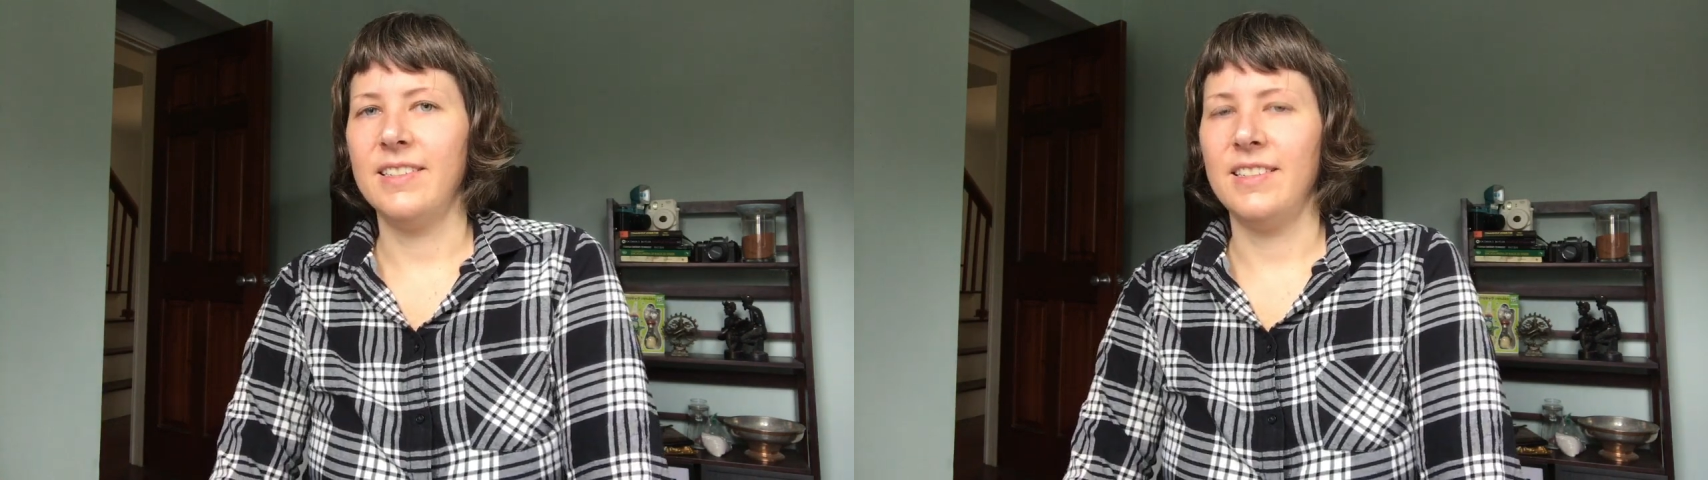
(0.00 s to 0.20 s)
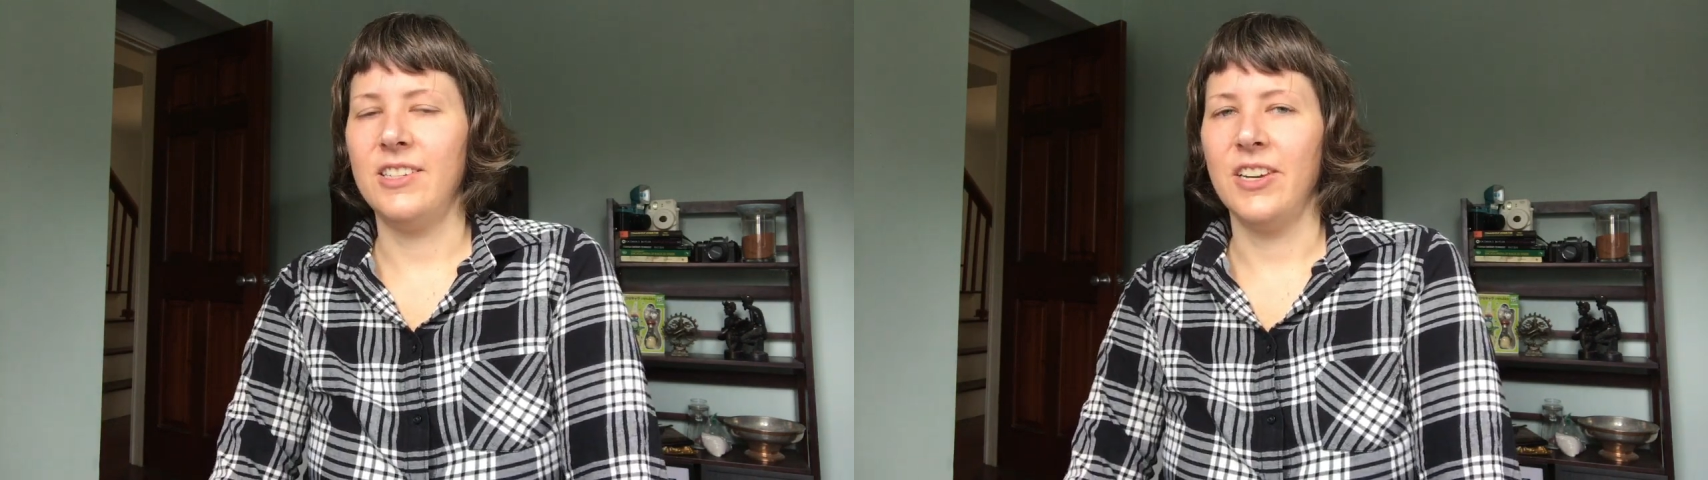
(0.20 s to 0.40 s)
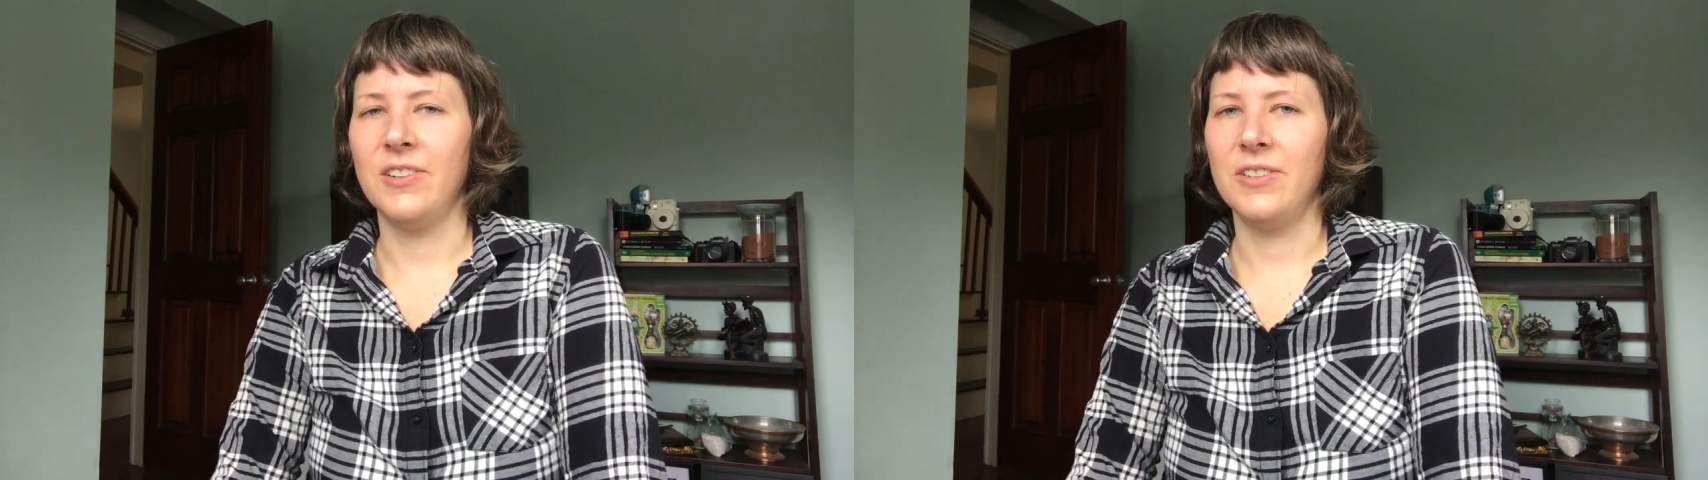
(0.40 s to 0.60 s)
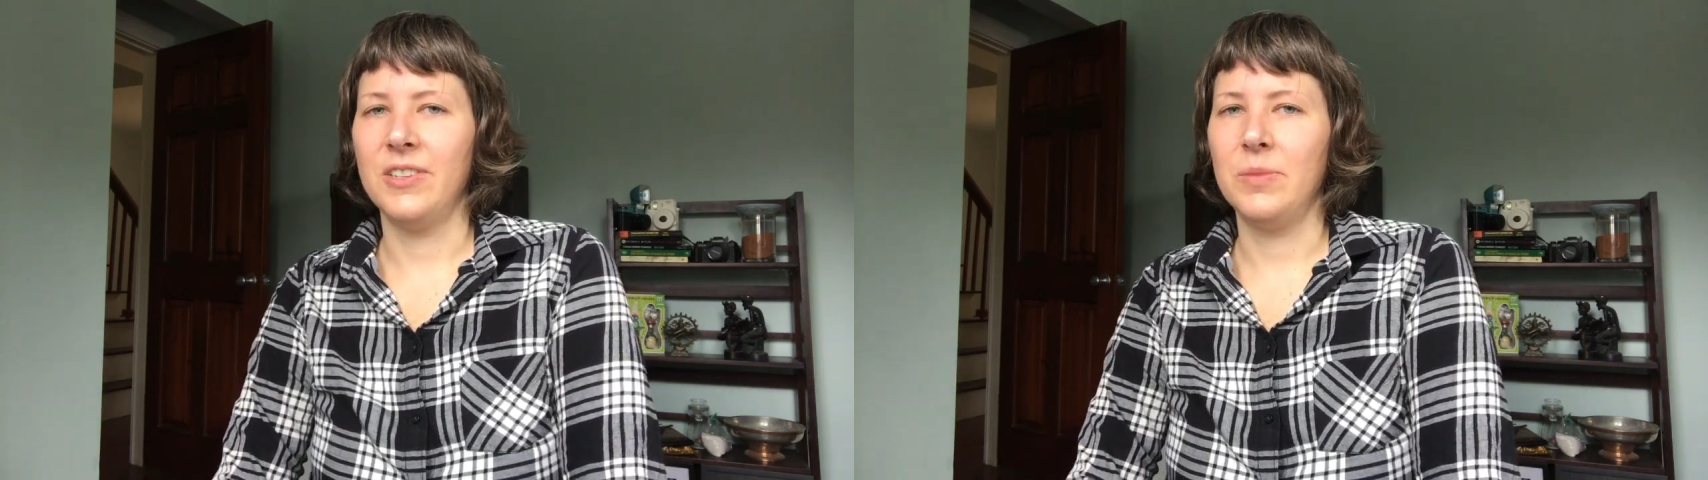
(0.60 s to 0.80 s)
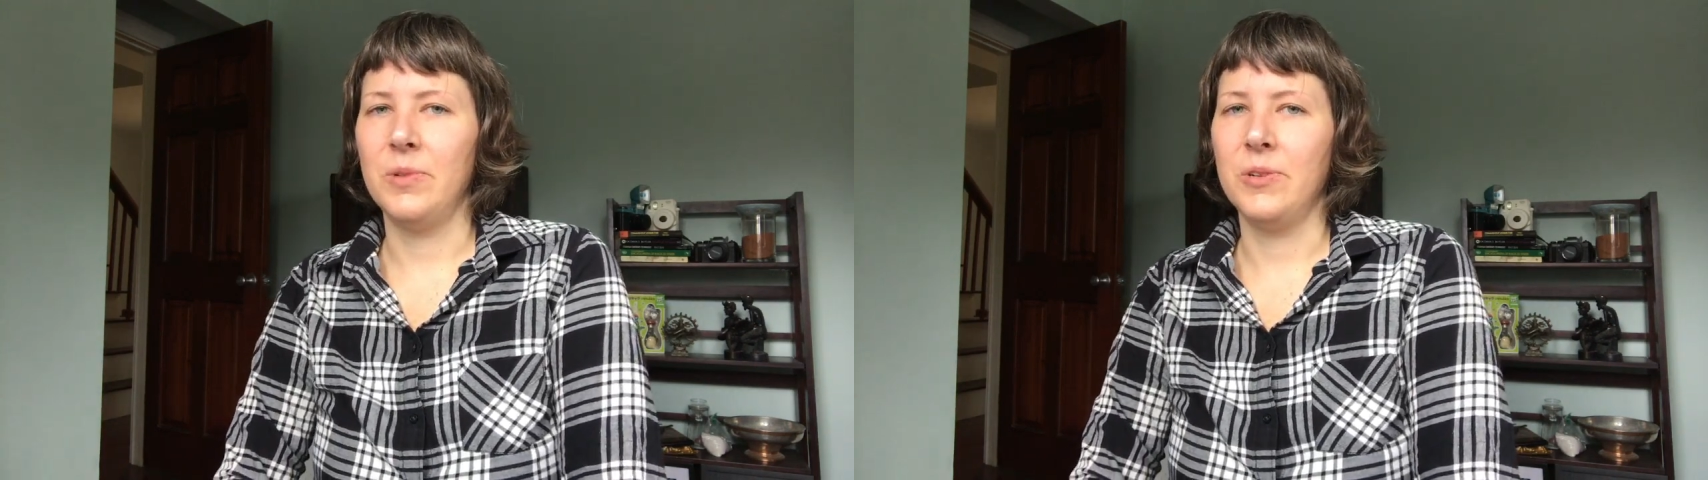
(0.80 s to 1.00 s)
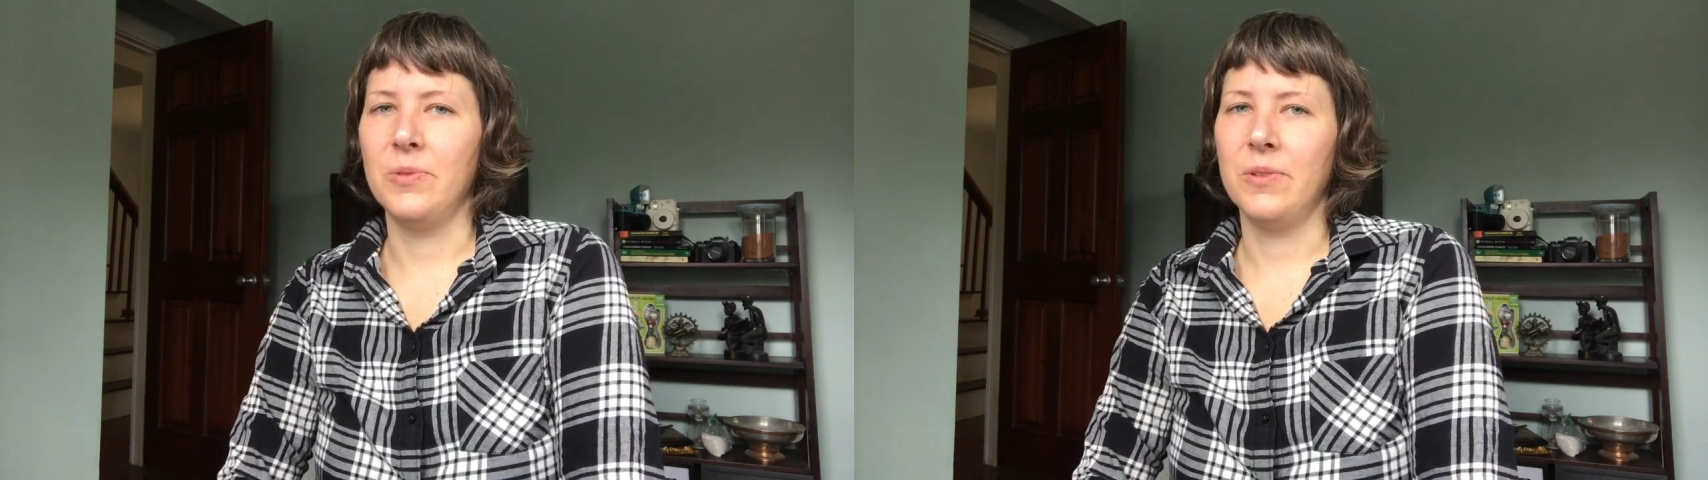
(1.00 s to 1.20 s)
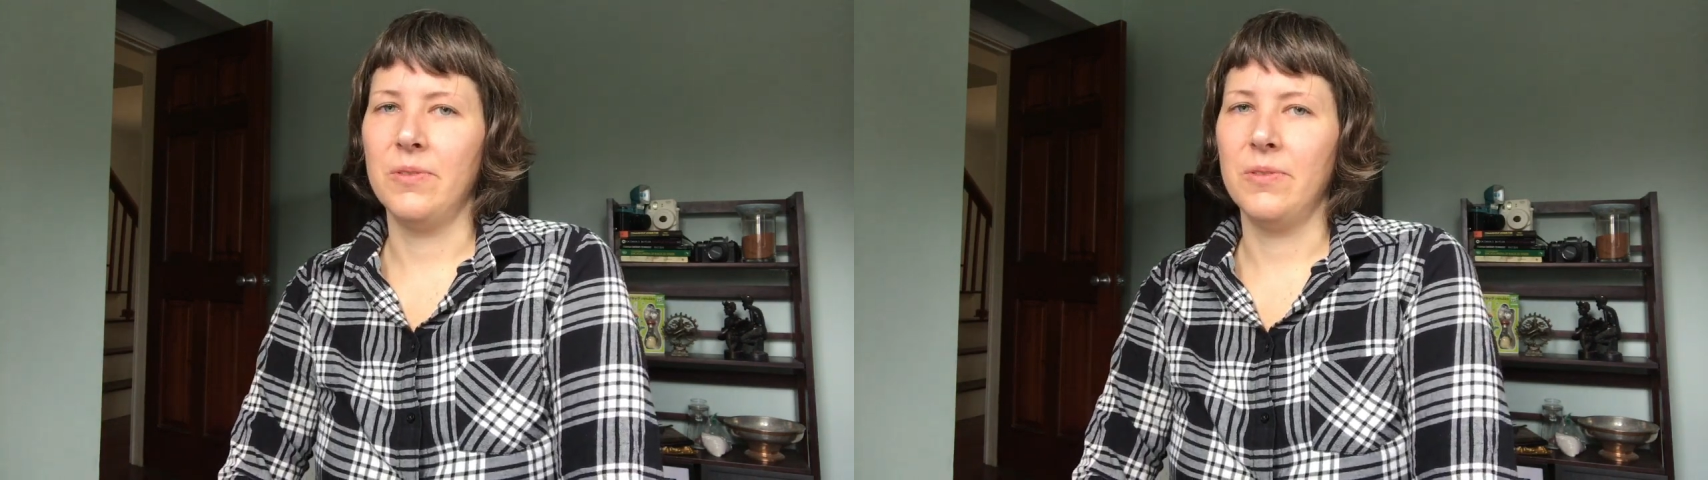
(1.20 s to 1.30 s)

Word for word: the channel is pretty cool.